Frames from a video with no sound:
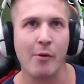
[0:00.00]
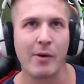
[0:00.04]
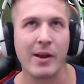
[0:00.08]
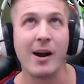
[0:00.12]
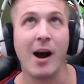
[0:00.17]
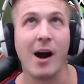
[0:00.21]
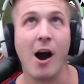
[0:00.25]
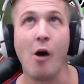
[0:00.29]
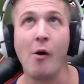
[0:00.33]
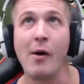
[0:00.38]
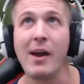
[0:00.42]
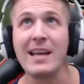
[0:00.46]
we
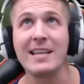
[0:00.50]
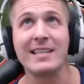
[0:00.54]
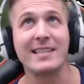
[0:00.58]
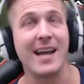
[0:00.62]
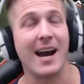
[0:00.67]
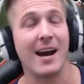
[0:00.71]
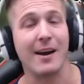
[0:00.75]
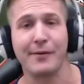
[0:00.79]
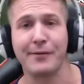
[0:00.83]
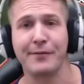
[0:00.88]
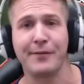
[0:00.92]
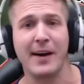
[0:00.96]
always
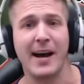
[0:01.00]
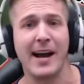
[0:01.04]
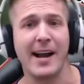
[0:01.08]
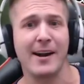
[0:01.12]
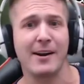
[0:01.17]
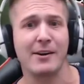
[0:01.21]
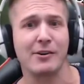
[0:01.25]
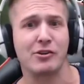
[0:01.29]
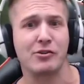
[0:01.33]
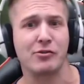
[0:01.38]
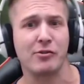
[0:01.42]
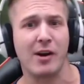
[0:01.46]
got
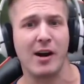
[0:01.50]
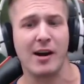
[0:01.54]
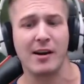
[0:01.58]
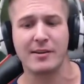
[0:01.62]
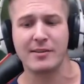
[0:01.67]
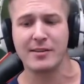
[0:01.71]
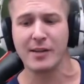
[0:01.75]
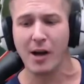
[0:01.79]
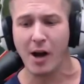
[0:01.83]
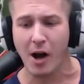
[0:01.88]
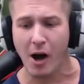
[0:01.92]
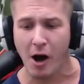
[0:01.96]
Fire
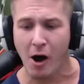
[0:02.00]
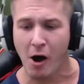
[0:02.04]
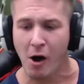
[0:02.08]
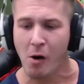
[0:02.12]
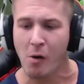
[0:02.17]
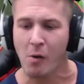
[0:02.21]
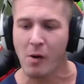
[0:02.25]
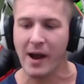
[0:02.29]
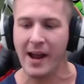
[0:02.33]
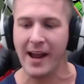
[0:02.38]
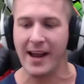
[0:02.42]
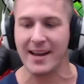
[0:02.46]
Trunks.
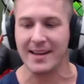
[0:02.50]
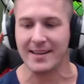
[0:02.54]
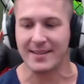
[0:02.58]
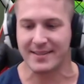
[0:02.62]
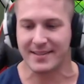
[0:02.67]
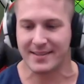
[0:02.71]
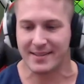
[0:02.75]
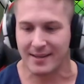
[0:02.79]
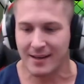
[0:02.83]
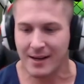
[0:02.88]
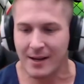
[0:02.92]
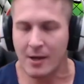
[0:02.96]

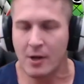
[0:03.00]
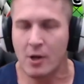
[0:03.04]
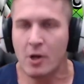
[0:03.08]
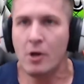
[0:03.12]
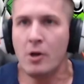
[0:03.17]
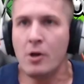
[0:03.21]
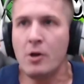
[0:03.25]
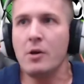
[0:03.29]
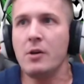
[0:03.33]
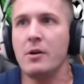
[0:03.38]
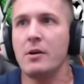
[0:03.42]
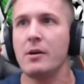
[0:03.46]
Always!
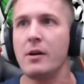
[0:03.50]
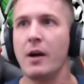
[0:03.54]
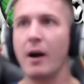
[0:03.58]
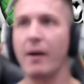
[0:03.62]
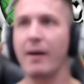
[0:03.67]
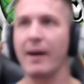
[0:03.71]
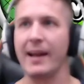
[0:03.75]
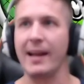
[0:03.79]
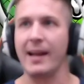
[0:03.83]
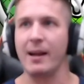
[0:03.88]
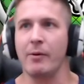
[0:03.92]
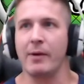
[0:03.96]

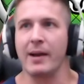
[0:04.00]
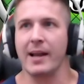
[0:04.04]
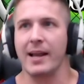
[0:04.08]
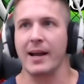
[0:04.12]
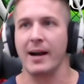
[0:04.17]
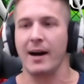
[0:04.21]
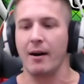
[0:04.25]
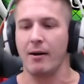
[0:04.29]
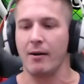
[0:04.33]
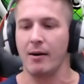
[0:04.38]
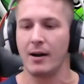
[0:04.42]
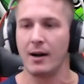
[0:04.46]
Alright, here we
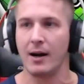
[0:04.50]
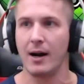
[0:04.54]
go.